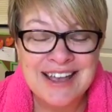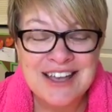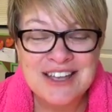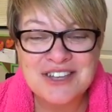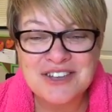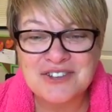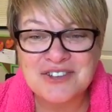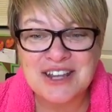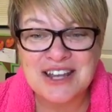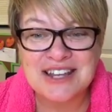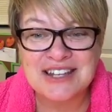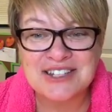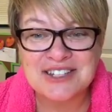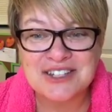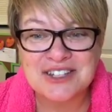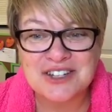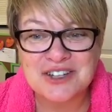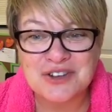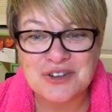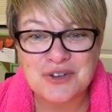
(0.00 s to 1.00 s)
you need
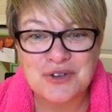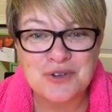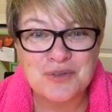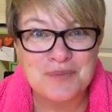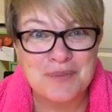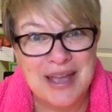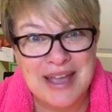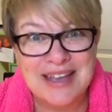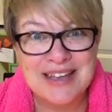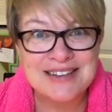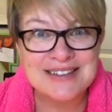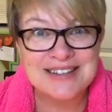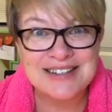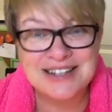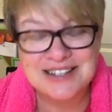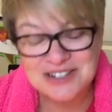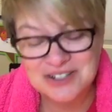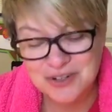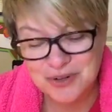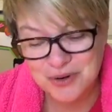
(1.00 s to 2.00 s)
to make a
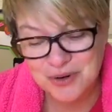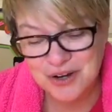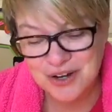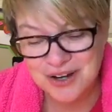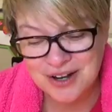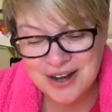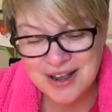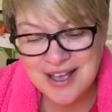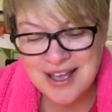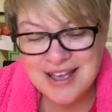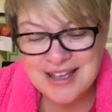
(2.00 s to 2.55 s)
detour,